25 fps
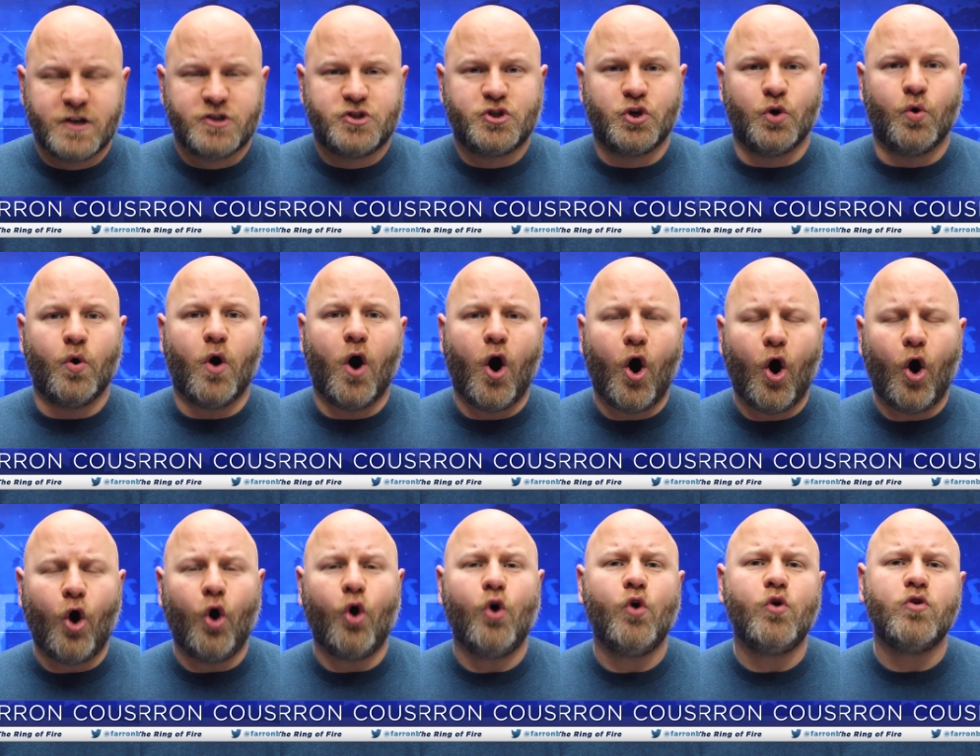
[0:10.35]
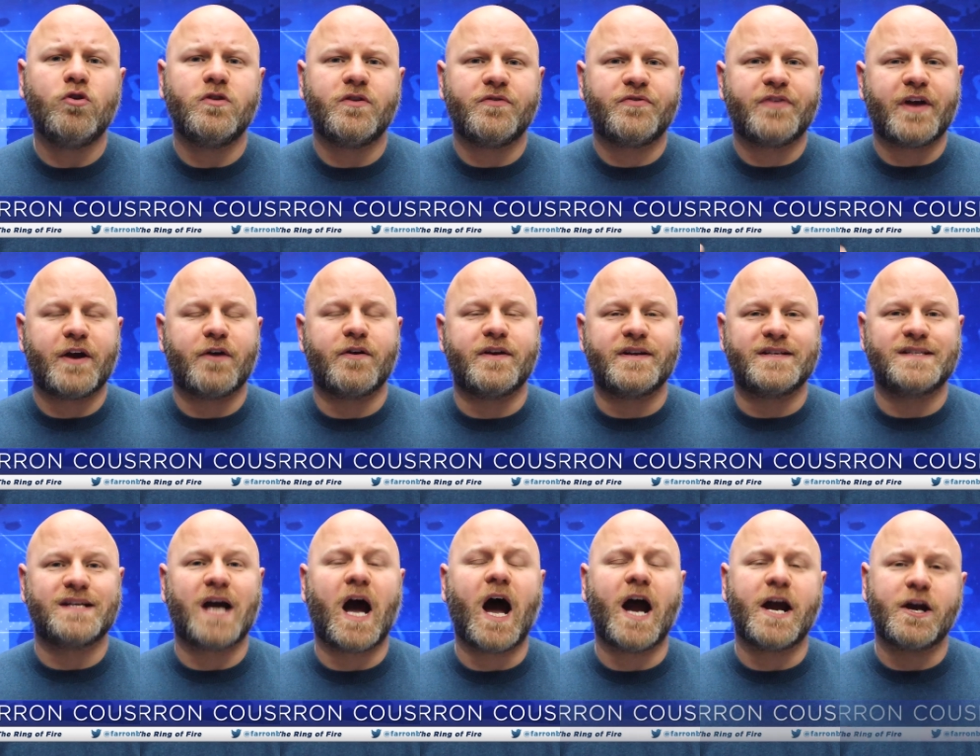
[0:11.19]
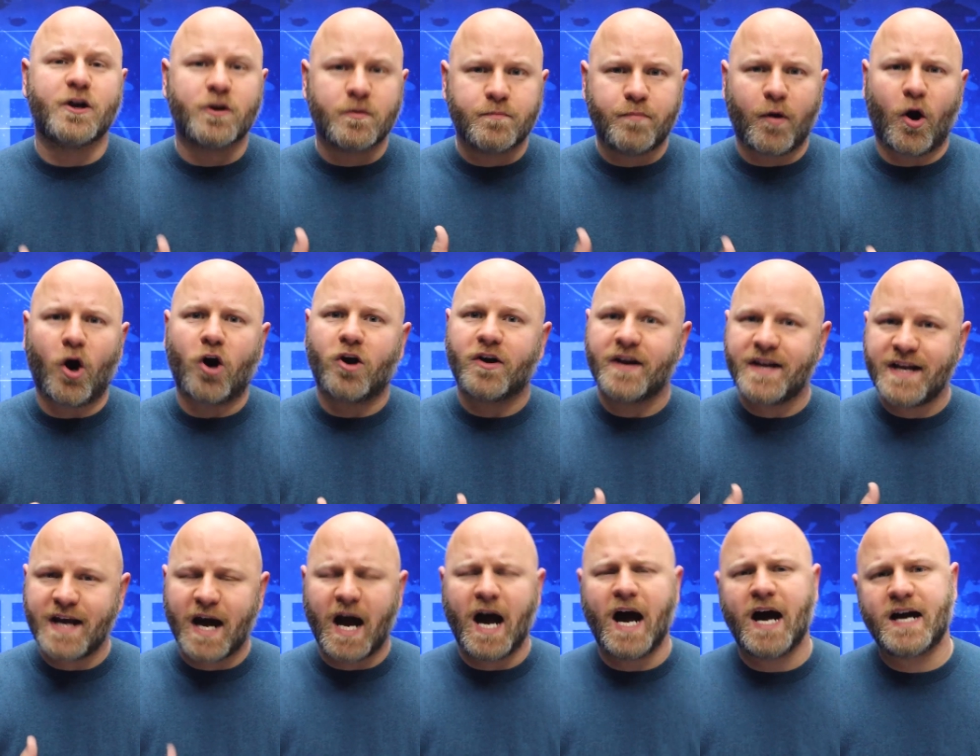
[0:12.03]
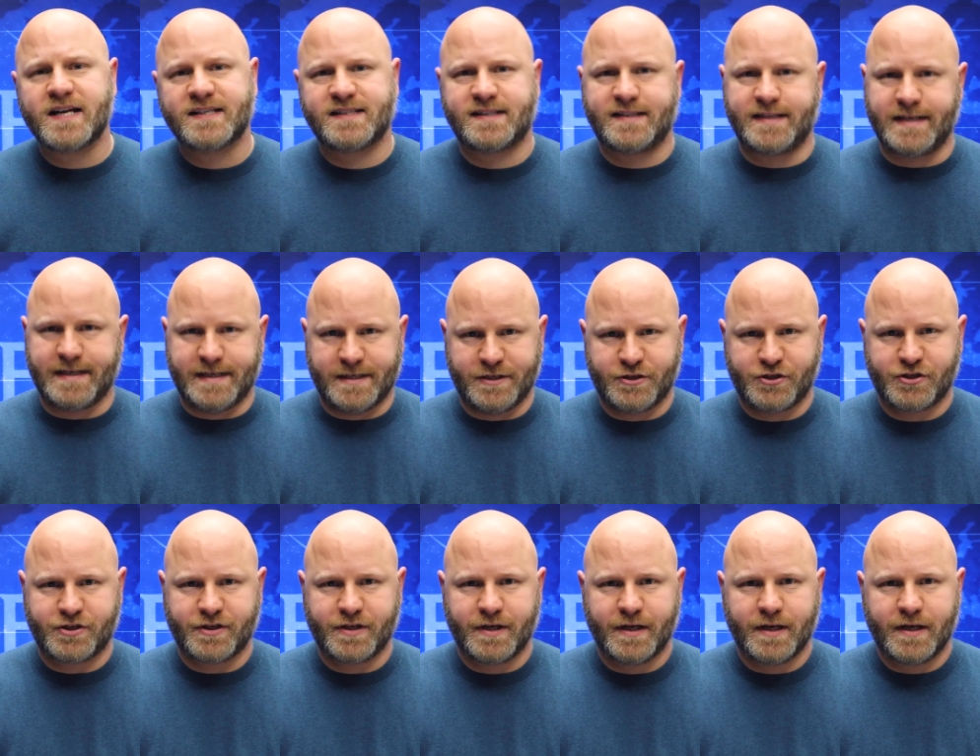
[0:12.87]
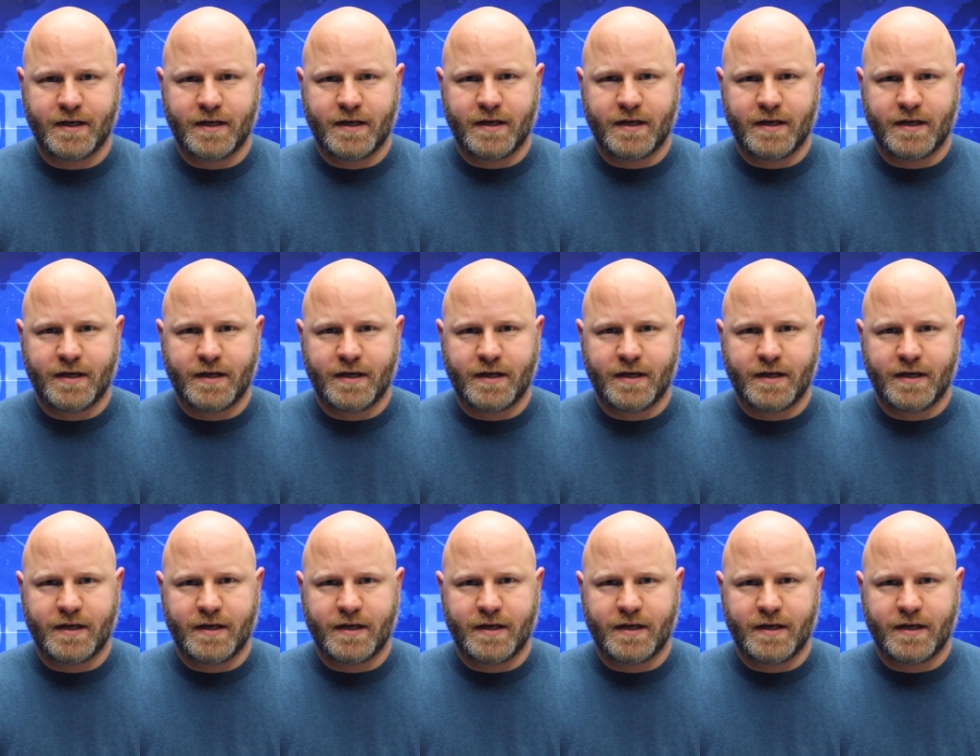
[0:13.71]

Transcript: to hold their entire party hostage.